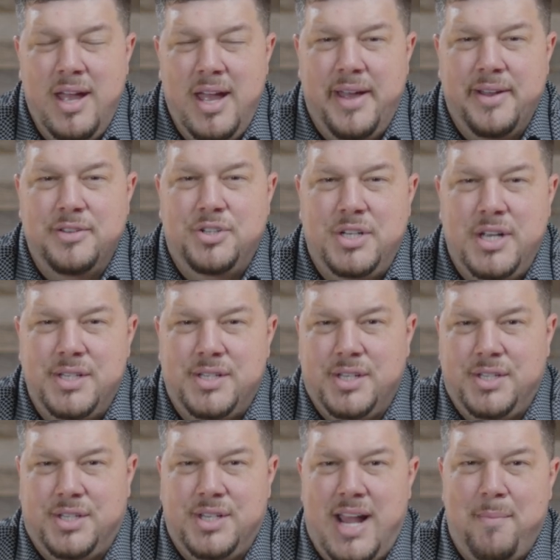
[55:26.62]
In
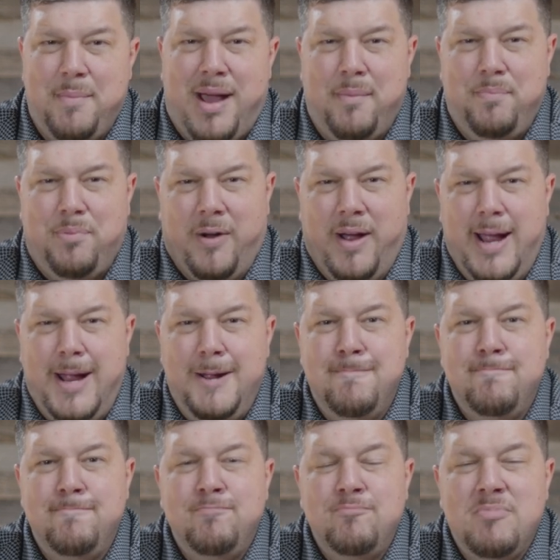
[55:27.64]
Jesus' name I pray.
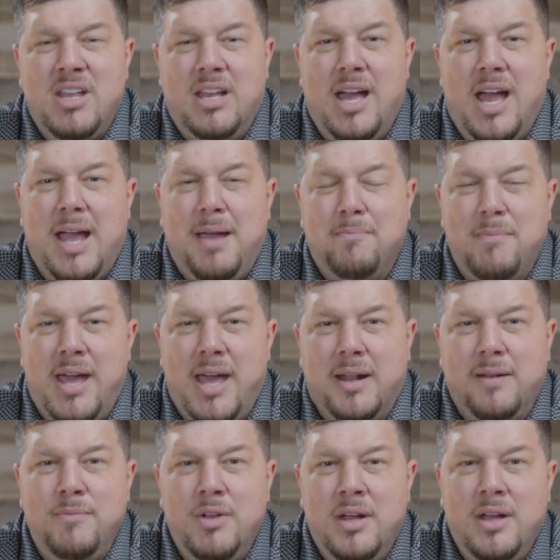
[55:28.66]

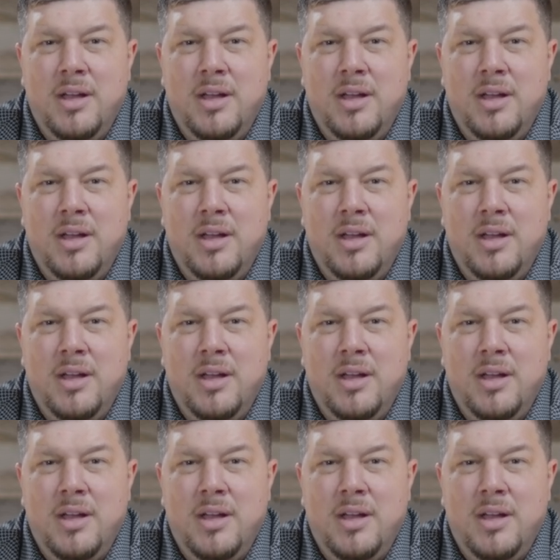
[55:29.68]
Amen.